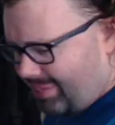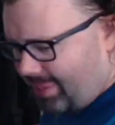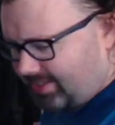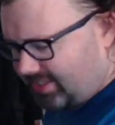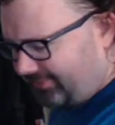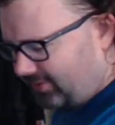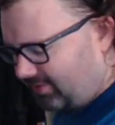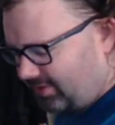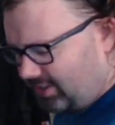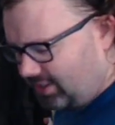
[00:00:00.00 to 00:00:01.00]
different
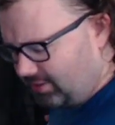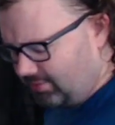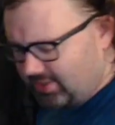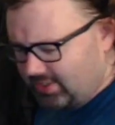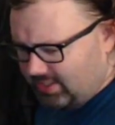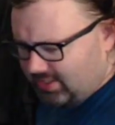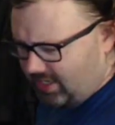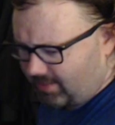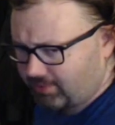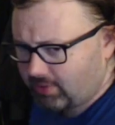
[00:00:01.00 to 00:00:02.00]
uses and
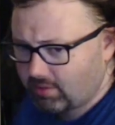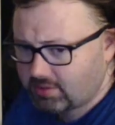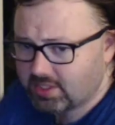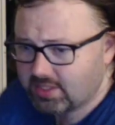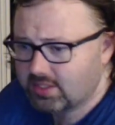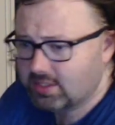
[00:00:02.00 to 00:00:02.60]
approaches to